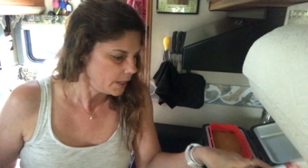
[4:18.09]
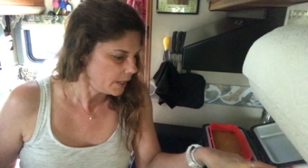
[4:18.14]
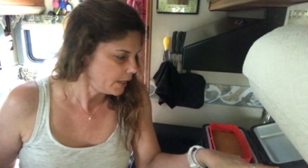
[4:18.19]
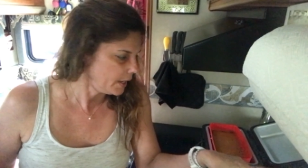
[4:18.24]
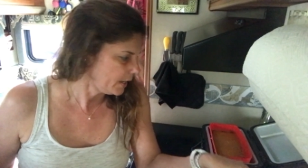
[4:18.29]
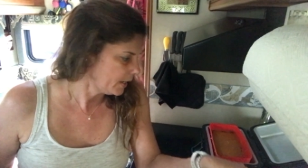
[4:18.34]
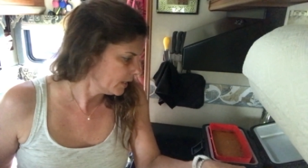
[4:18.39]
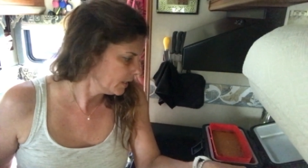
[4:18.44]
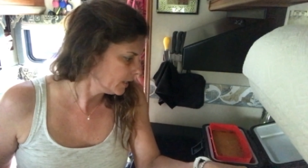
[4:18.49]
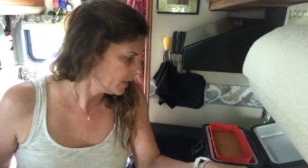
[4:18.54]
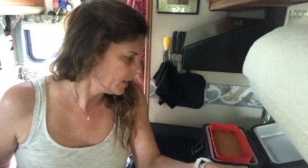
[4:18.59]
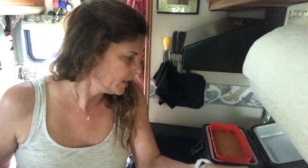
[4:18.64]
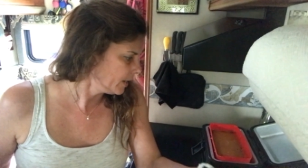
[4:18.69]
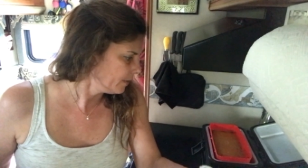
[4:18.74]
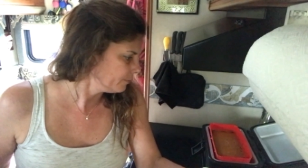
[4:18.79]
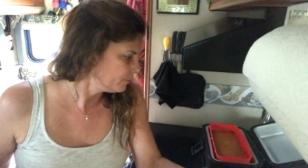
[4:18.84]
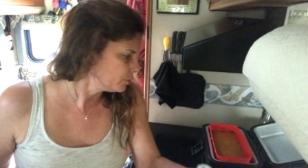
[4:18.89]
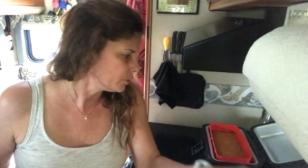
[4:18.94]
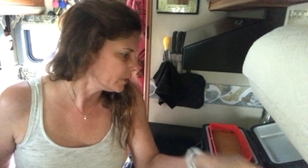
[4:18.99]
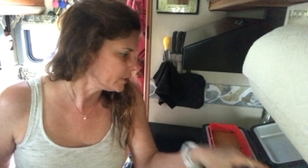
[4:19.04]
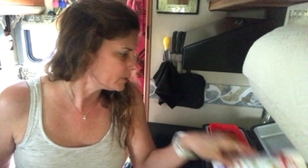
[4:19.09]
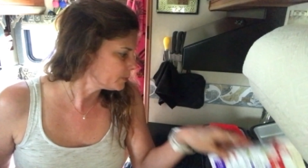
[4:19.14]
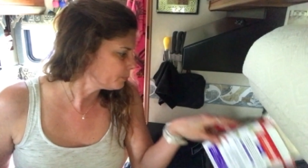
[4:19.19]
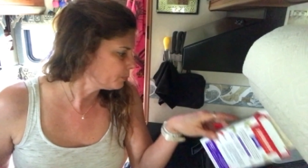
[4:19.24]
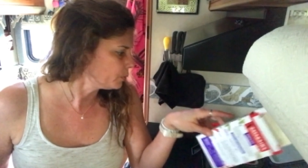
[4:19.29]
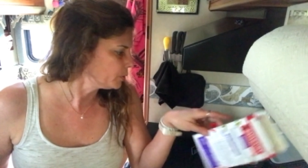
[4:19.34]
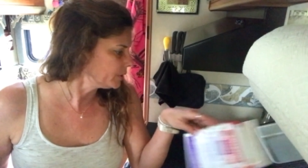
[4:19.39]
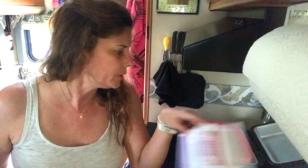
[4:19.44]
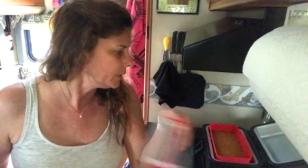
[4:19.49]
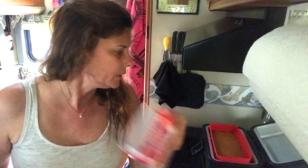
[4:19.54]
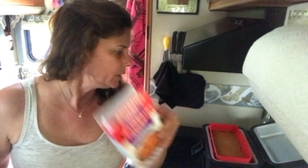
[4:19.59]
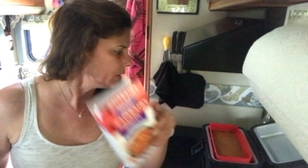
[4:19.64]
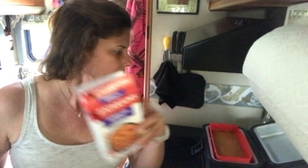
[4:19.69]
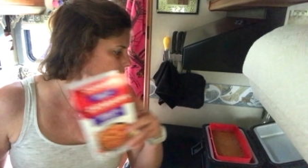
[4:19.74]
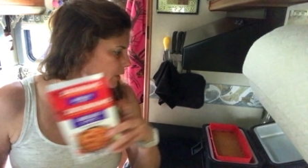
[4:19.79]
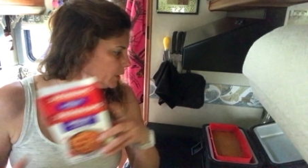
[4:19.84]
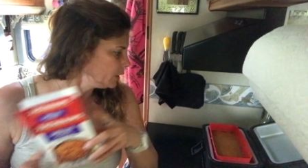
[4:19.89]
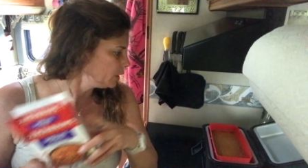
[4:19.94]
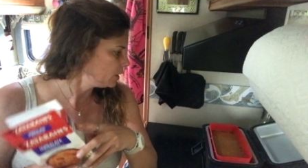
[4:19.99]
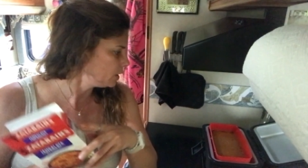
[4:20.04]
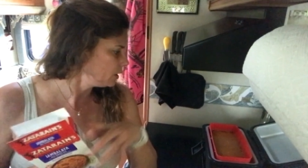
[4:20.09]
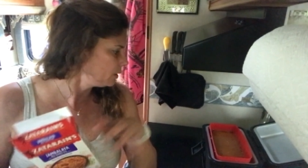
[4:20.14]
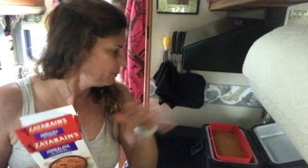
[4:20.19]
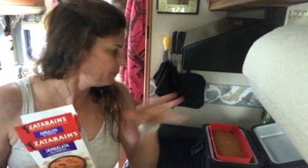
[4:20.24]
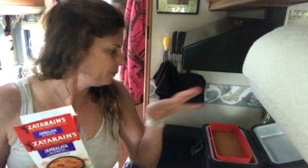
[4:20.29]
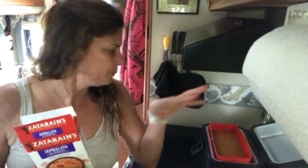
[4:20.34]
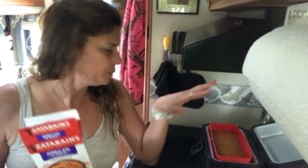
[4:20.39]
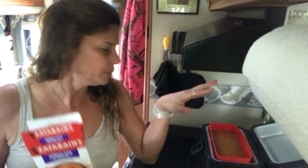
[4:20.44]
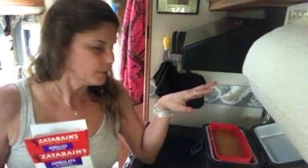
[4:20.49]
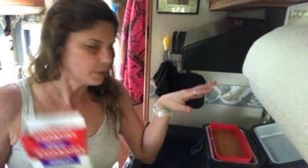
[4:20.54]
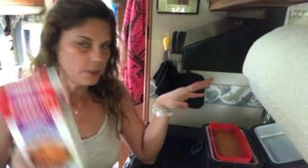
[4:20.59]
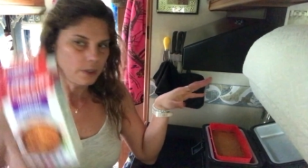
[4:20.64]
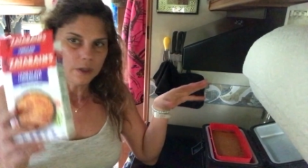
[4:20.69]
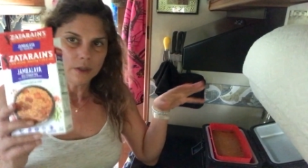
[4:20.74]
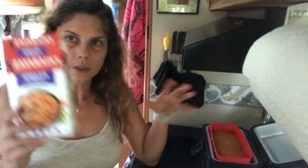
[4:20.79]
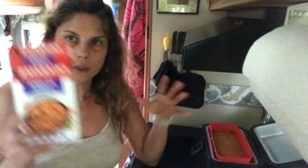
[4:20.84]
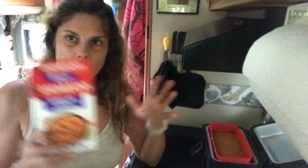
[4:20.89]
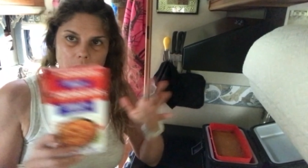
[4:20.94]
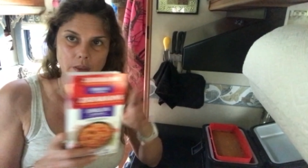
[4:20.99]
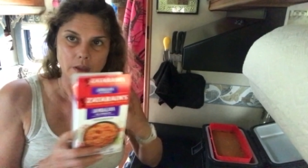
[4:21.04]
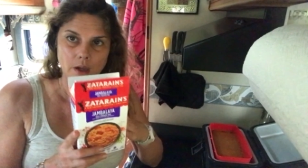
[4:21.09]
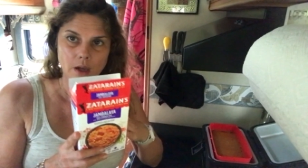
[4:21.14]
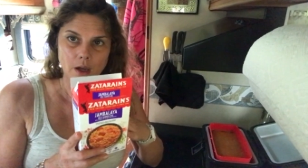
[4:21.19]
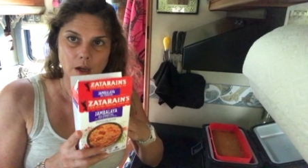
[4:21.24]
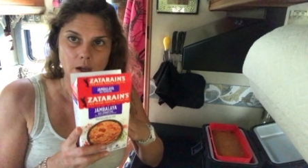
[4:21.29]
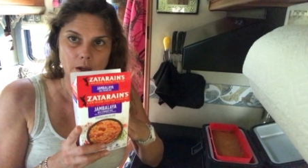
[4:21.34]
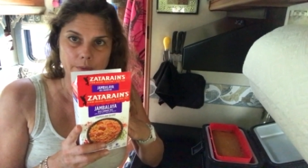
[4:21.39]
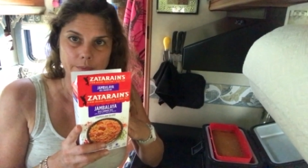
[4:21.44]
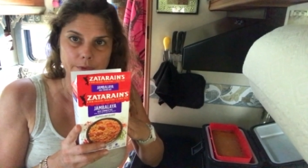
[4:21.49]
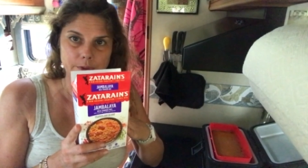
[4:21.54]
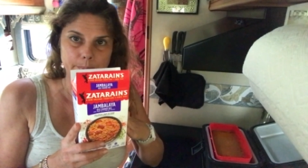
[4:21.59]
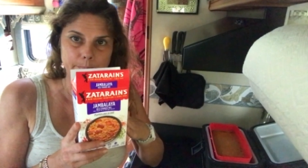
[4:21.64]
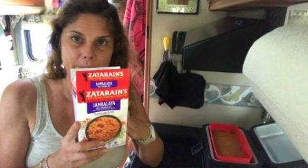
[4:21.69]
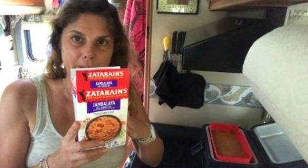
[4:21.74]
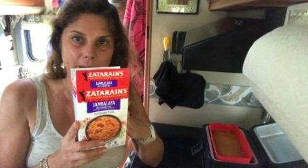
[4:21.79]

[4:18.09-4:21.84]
And I have just put in here uh, the